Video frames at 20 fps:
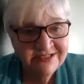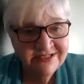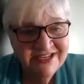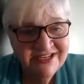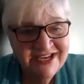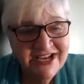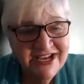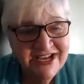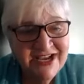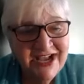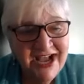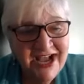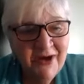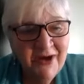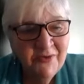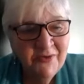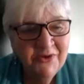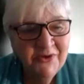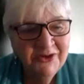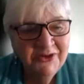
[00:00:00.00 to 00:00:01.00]
And I
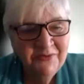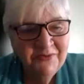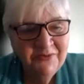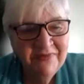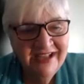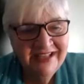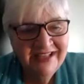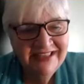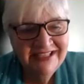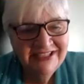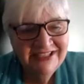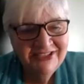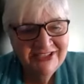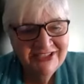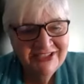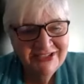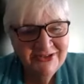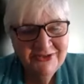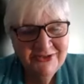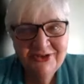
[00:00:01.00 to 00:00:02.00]
wondered back then,
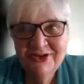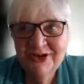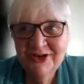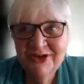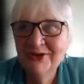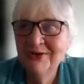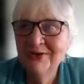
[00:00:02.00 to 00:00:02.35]
just so you know,